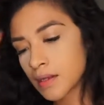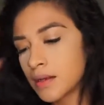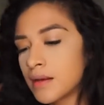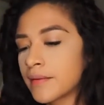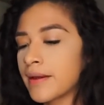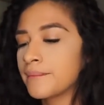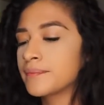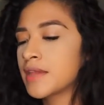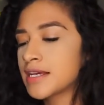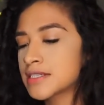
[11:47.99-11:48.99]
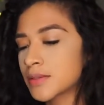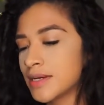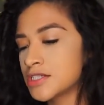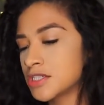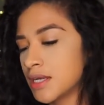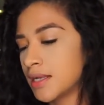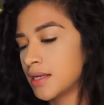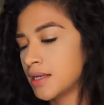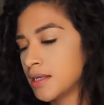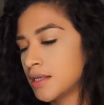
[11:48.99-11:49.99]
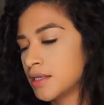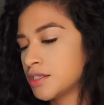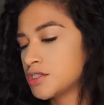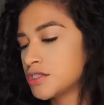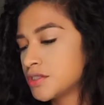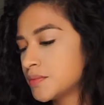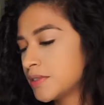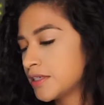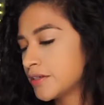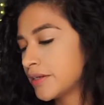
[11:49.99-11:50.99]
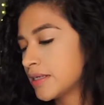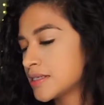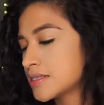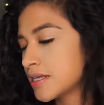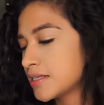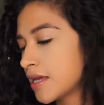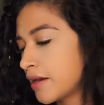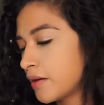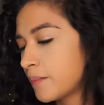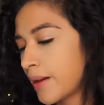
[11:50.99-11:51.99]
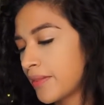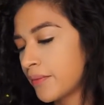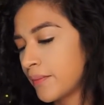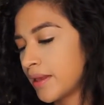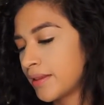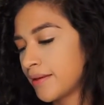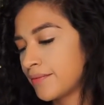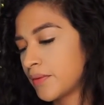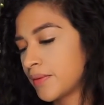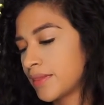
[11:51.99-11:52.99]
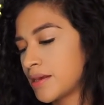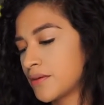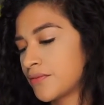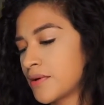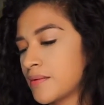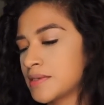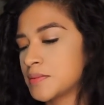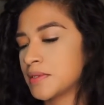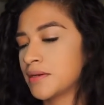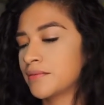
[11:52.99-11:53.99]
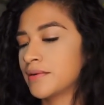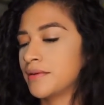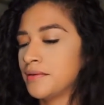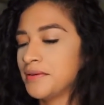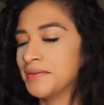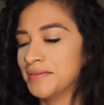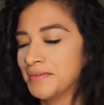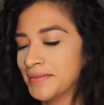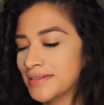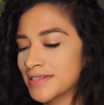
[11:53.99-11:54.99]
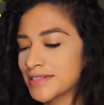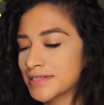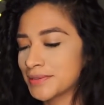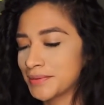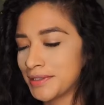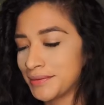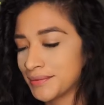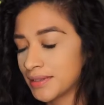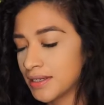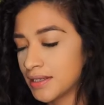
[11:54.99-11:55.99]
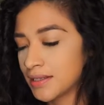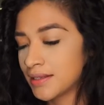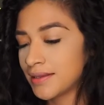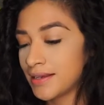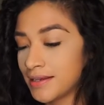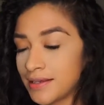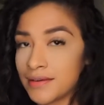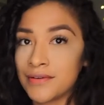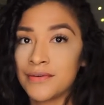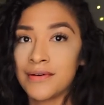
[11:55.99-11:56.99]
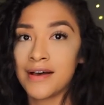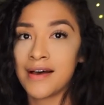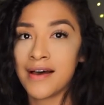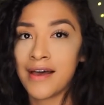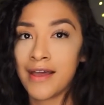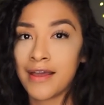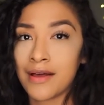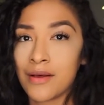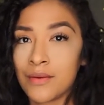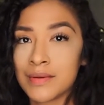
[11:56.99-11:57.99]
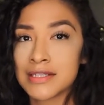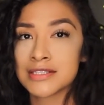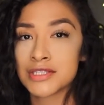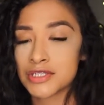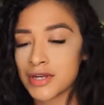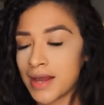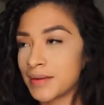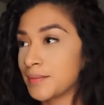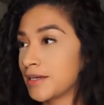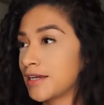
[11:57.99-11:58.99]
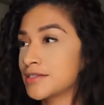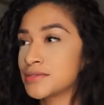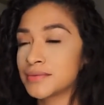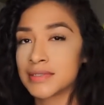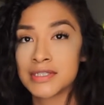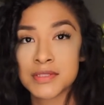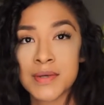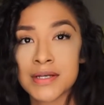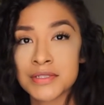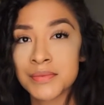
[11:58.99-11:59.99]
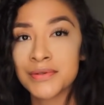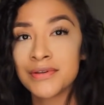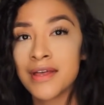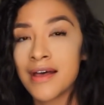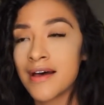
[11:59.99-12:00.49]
Okay, next question. You should do a meet and greet in San Diego. By the way, love you and thank you for always being real. That's so cute. Thank you. I always try to be as real as possible.